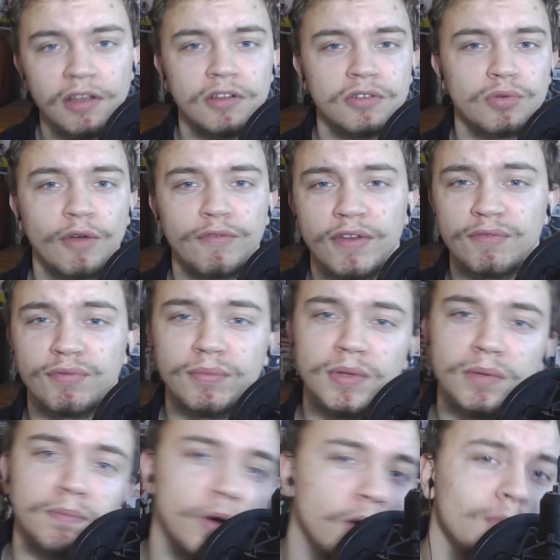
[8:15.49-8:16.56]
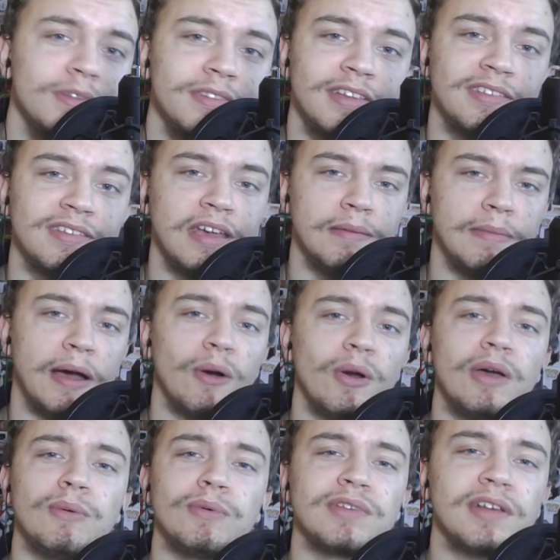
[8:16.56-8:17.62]
So I think from the moment this came out,
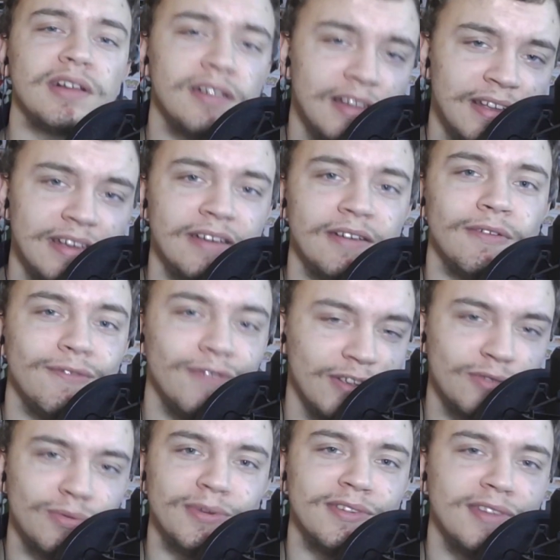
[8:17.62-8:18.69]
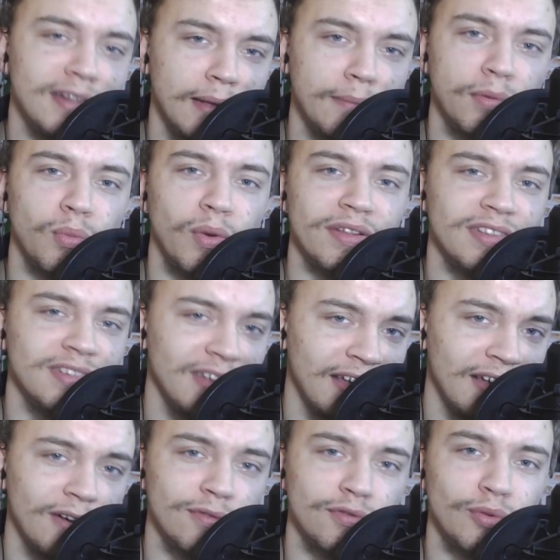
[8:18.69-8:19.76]
it was clear this was the number 1
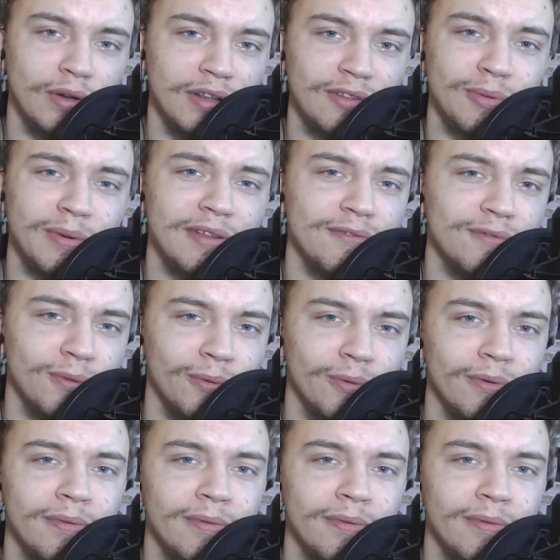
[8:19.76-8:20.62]
set of 2024.